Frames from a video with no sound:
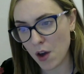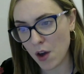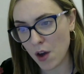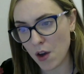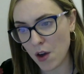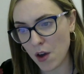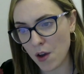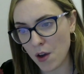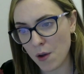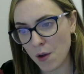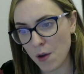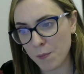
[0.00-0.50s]

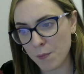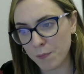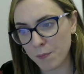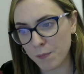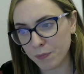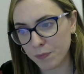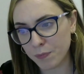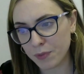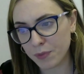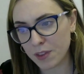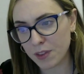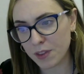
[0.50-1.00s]
The
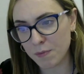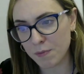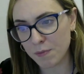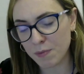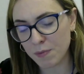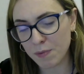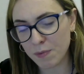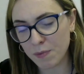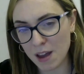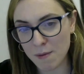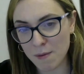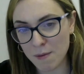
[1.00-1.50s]

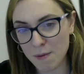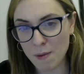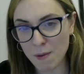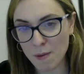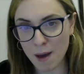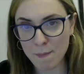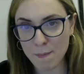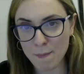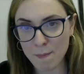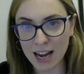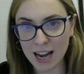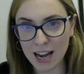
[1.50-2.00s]

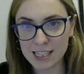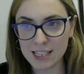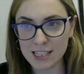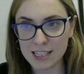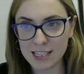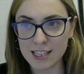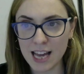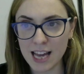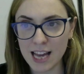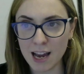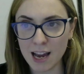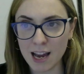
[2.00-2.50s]
impact,
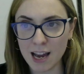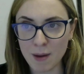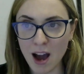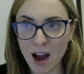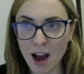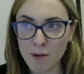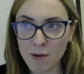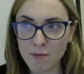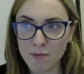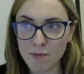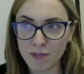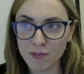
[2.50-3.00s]
as I say, can be
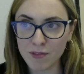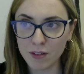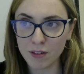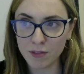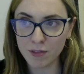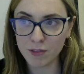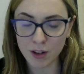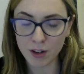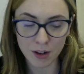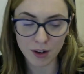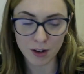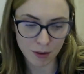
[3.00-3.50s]

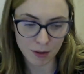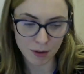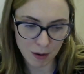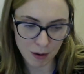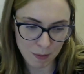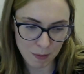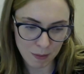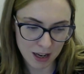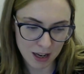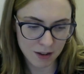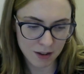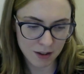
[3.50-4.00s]
harmful for the
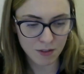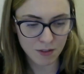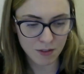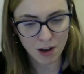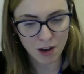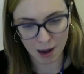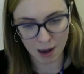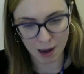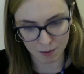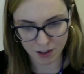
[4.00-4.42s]
women,